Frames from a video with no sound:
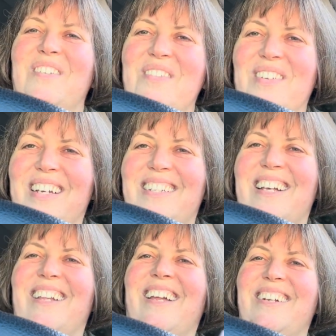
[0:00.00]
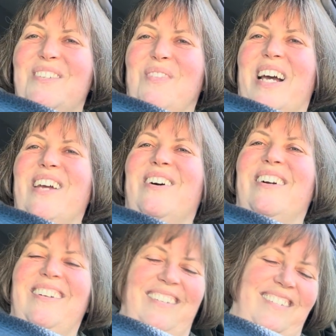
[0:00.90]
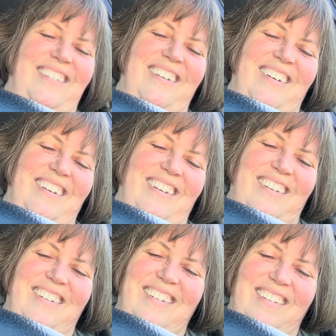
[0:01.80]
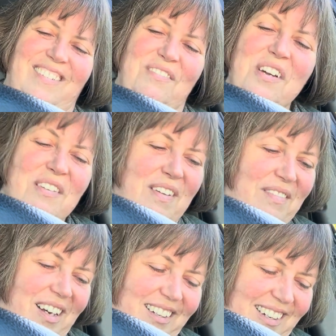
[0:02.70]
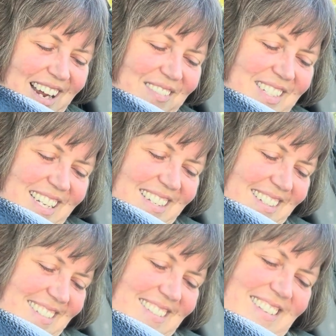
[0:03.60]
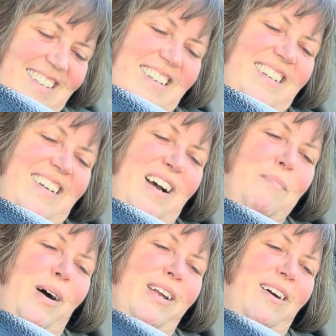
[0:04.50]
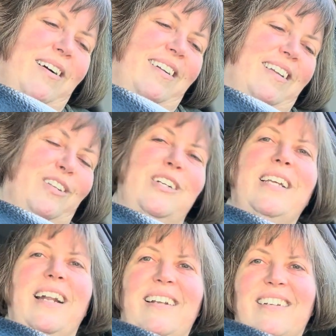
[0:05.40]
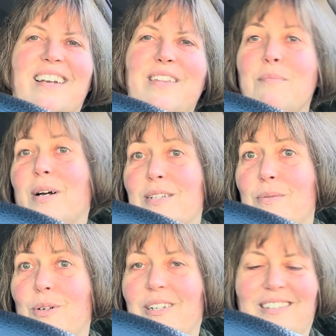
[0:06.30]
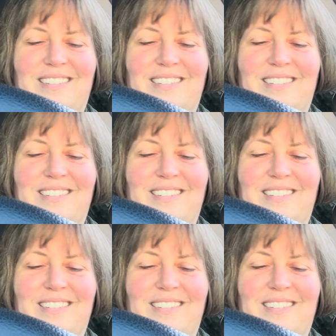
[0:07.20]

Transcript: Because I like to buy yarn. Forgive me, Father, I have sinned. I bought yarn and looked at it and then bought some more.